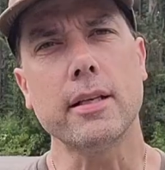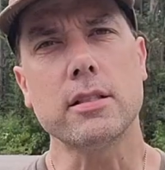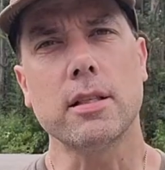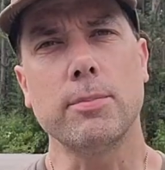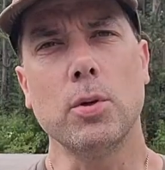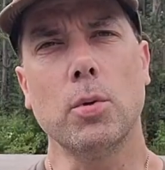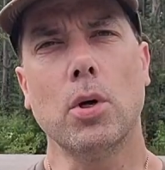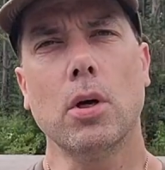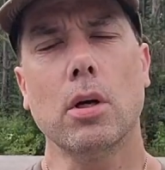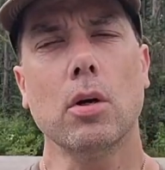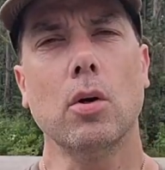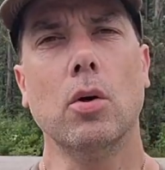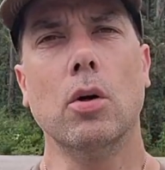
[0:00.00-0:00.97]

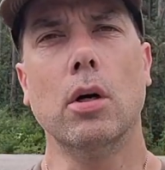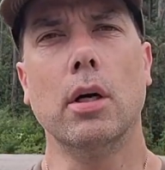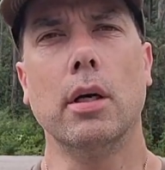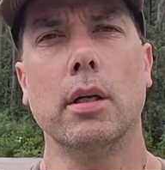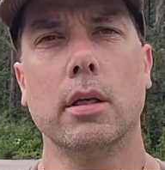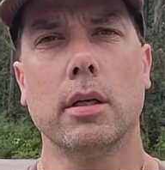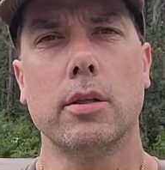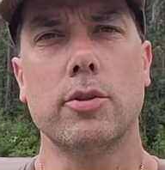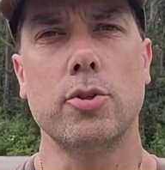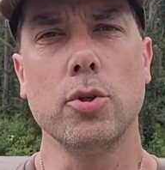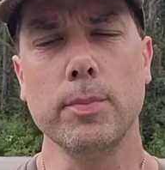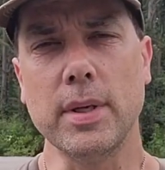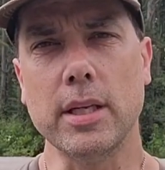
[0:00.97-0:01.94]
SWR on
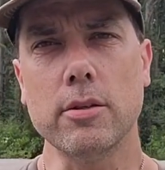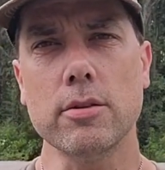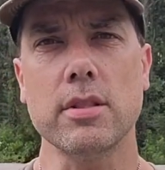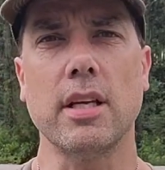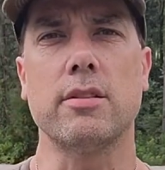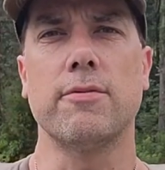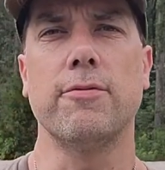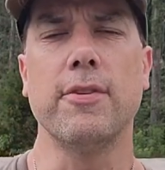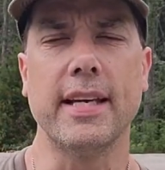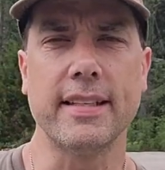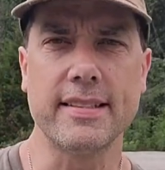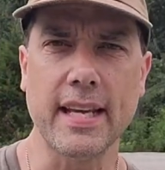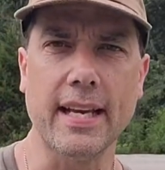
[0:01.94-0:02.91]
two meters, that's
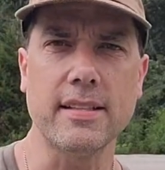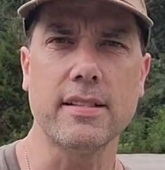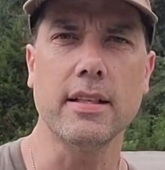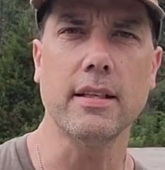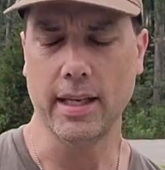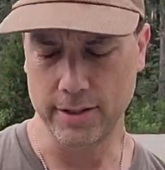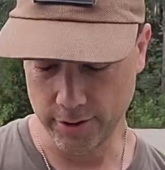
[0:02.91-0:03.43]
fantastic. I